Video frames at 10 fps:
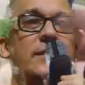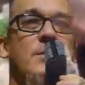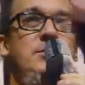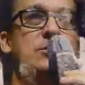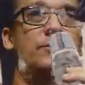
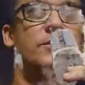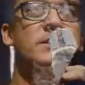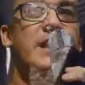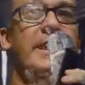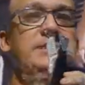they would shoot for
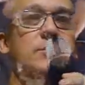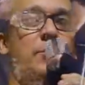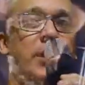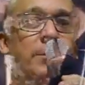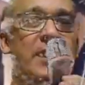his legs, he
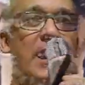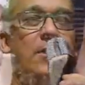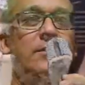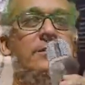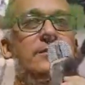would bring him
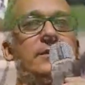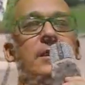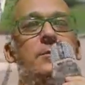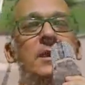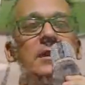down,
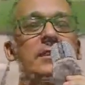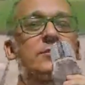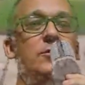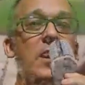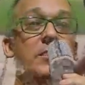they'd immediately
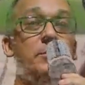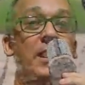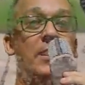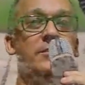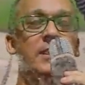do ground and
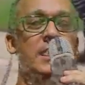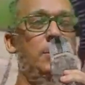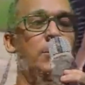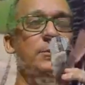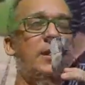pound, and
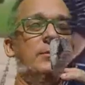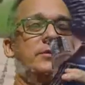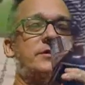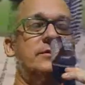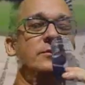he wouldn't be
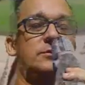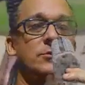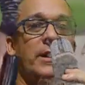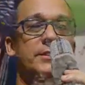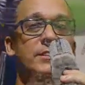able to
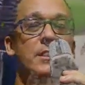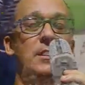do much.